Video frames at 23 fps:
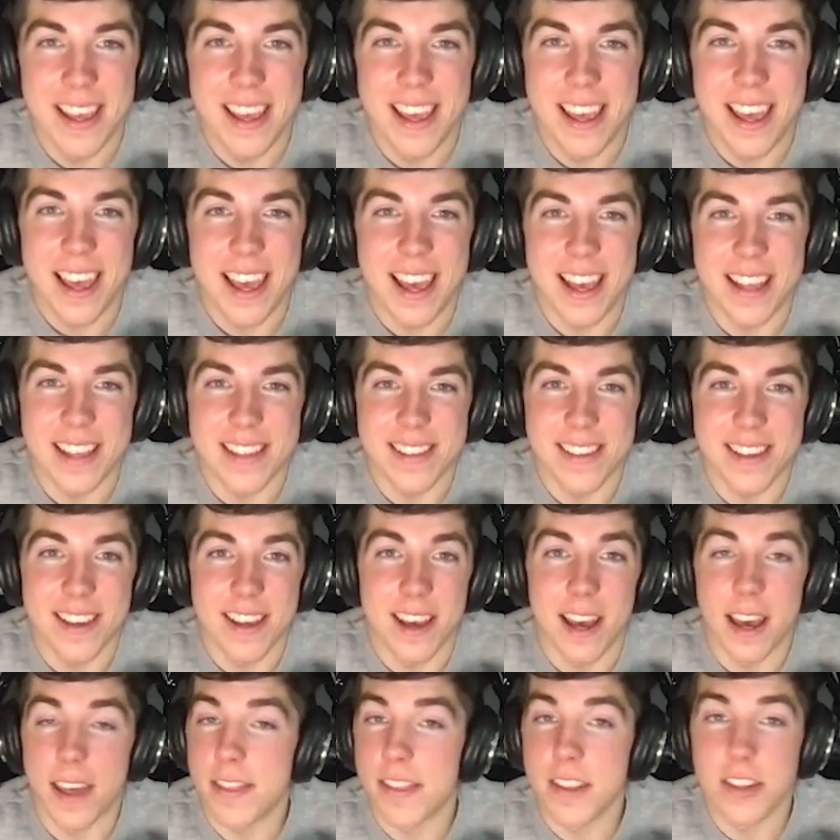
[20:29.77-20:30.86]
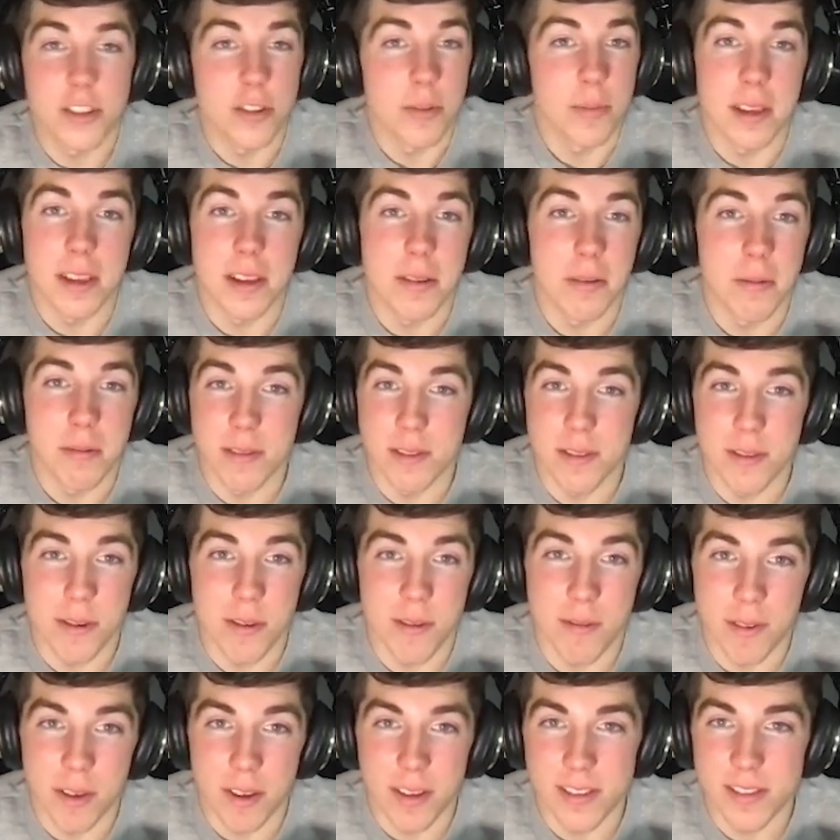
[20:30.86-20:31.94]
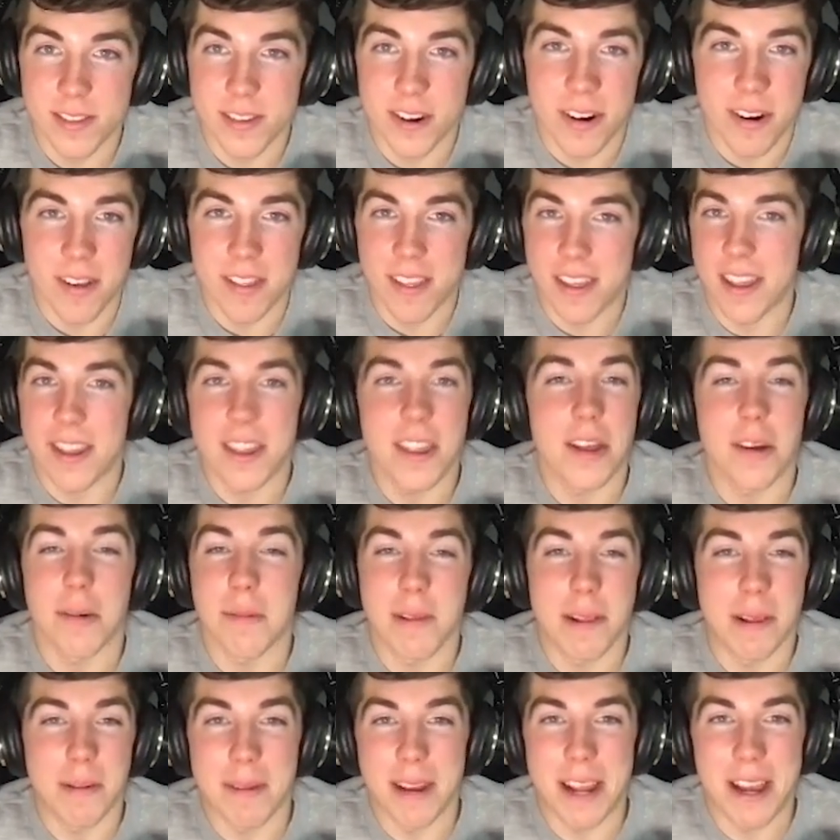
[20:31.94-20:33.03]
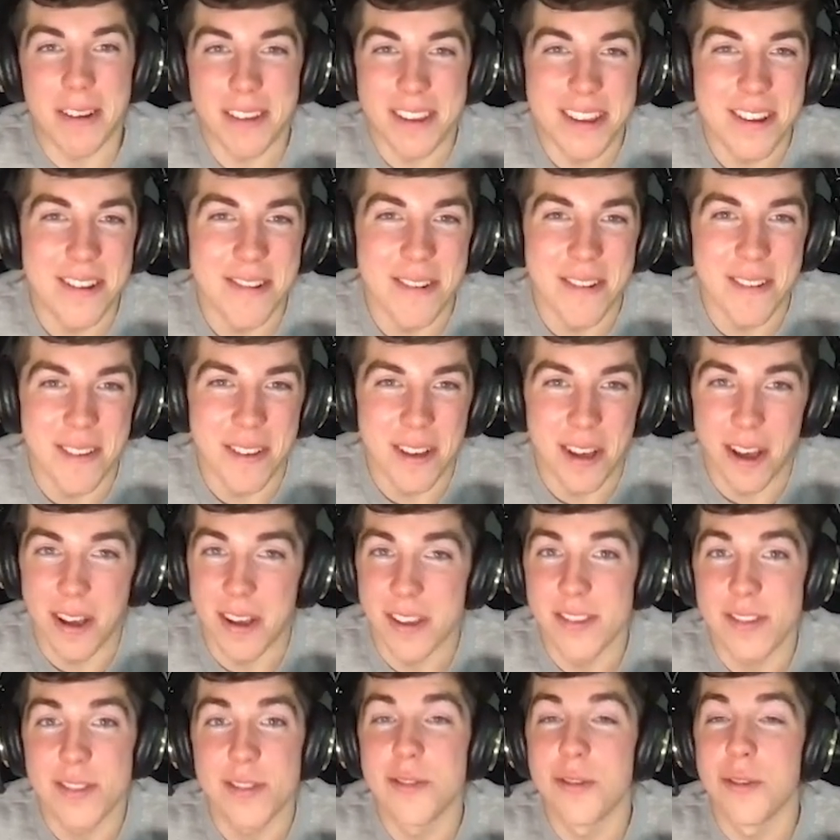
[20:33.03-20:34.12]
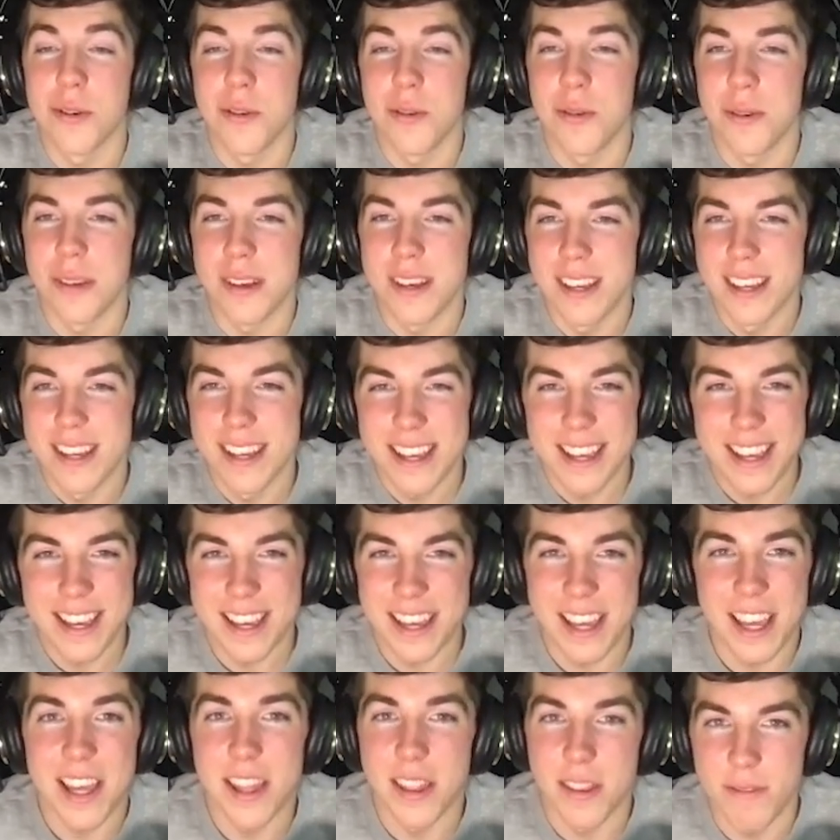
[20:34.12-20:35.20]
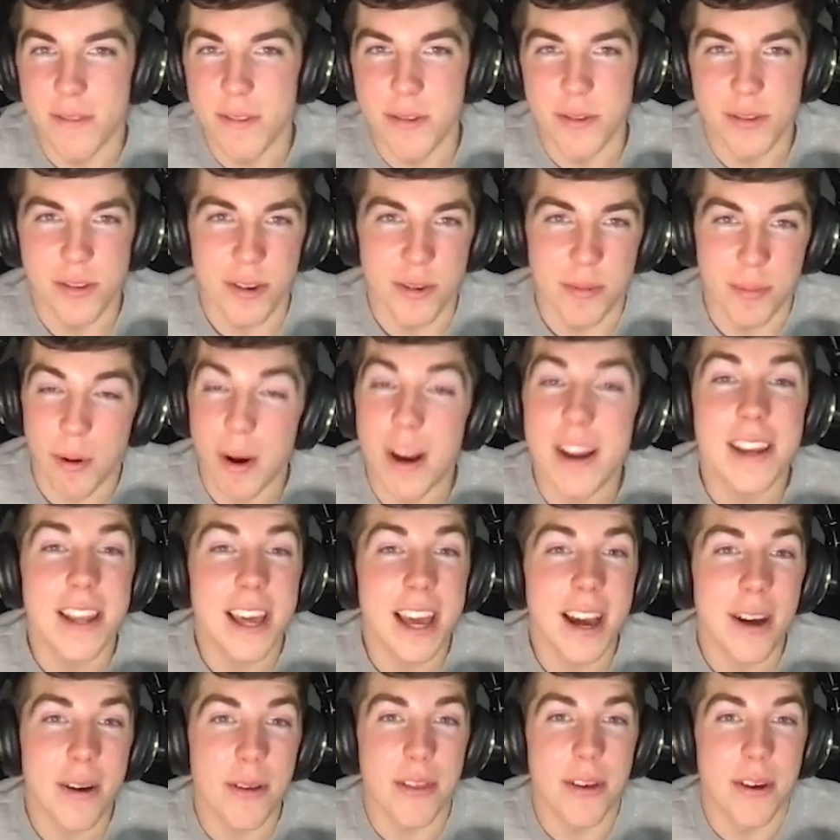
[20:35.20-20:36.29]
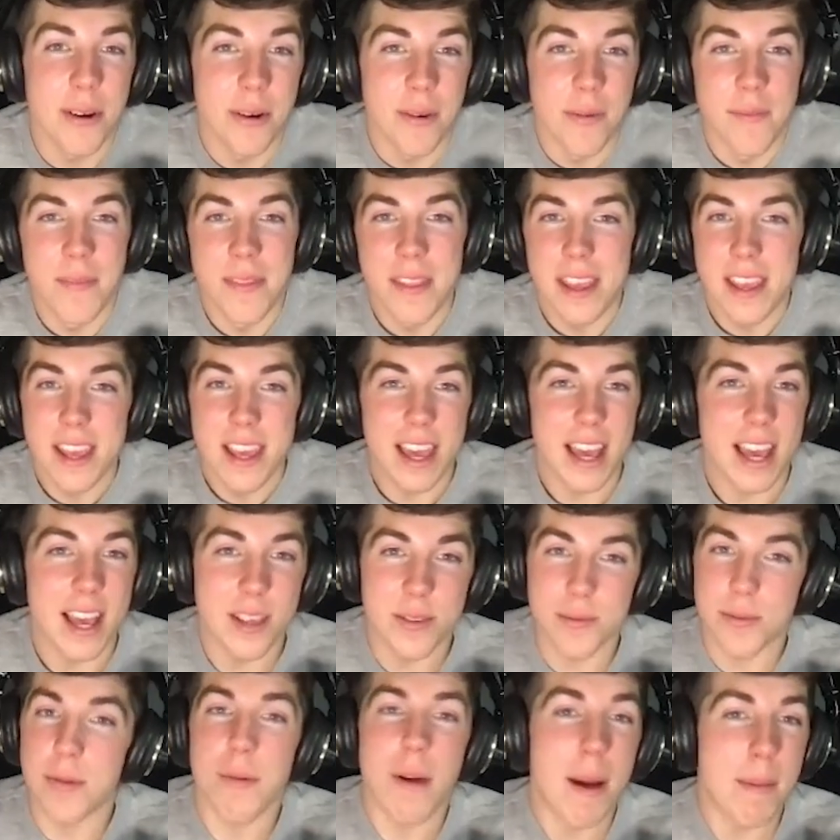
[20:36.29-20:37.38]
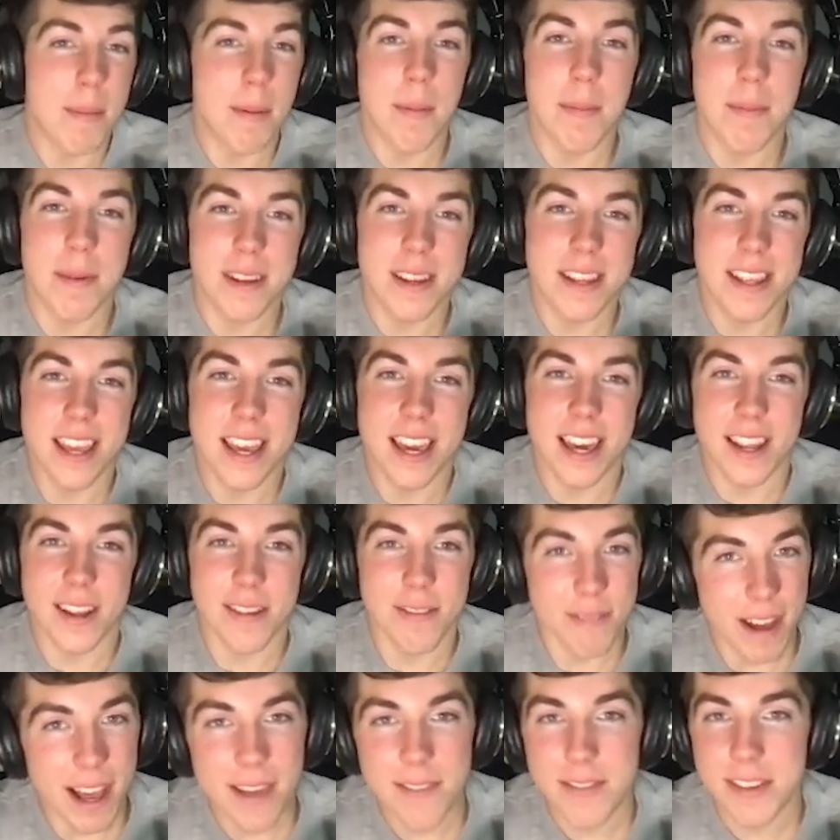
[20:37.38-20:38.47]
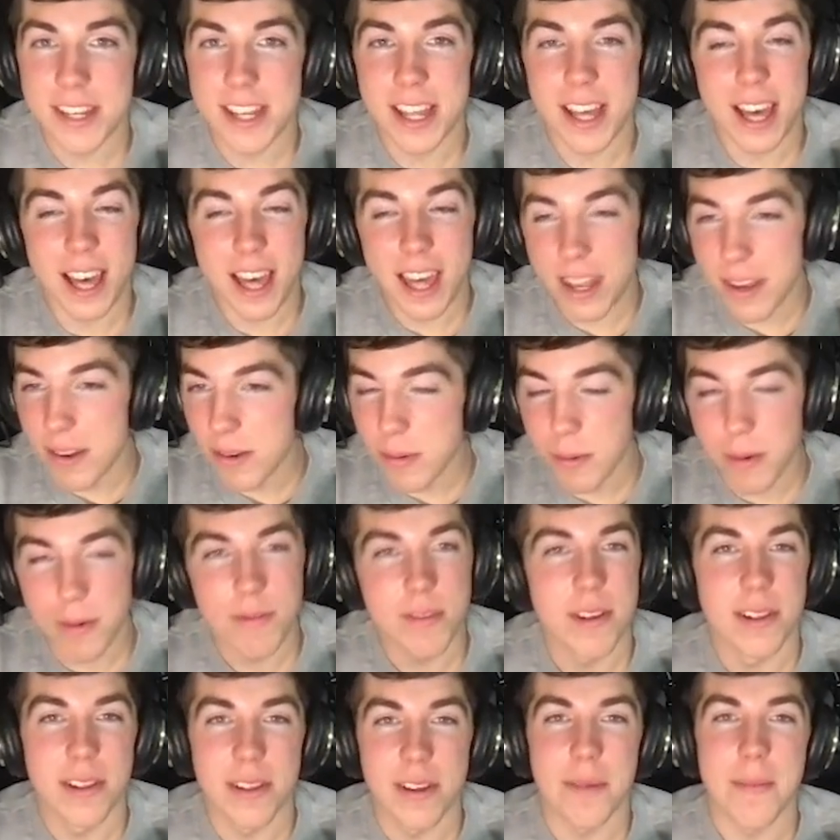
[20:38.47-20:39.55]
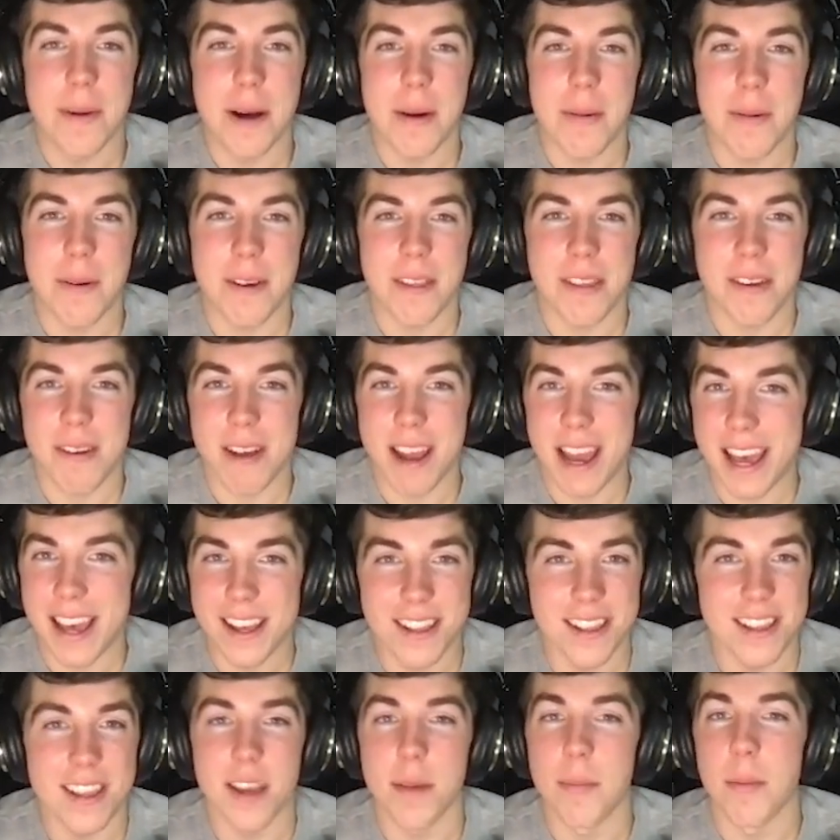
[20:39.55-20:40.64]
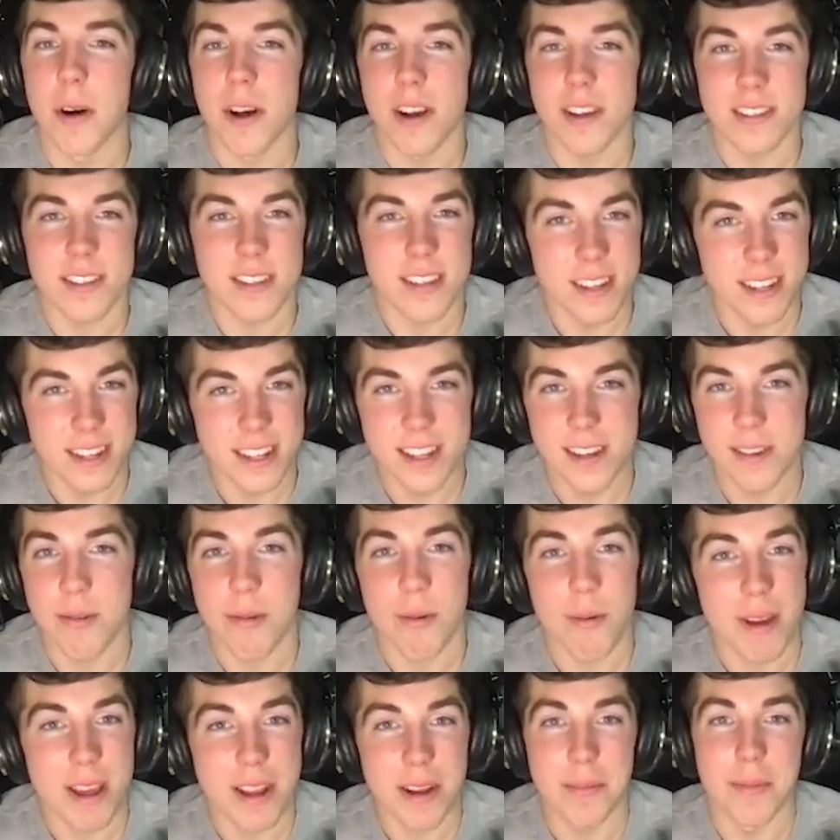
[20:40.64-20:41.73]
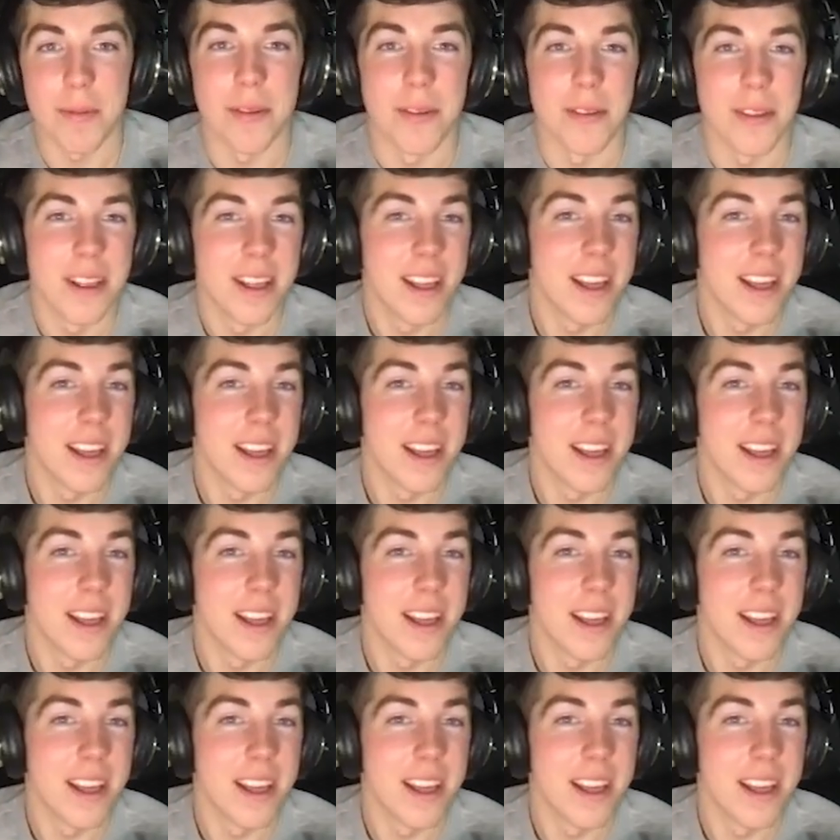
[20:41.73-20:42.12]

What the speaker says: as I think she'll be a reserve All-Star. That'll be coming out here soon in the future. But right now, though, as we wrap up Indiana 5-9, we feel good about where they're at. Aliyah Boston, incredible.